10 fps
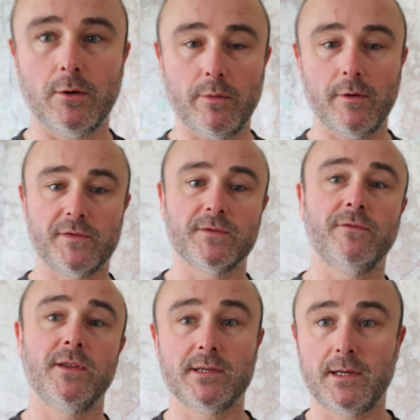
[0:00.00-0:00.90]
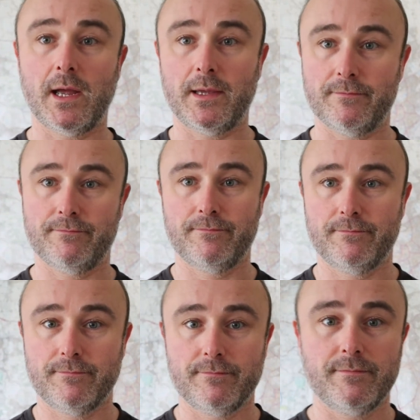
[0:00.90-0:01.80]
worth something today.
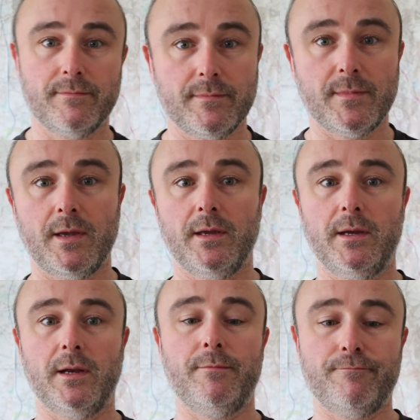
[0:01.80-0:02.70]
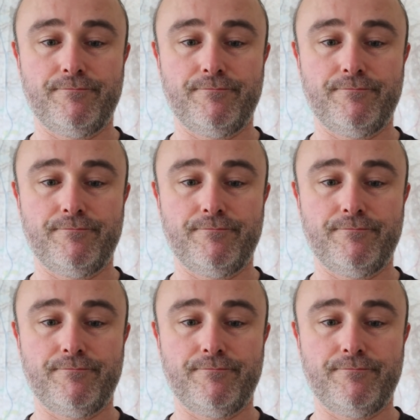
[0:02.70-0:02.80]
You know?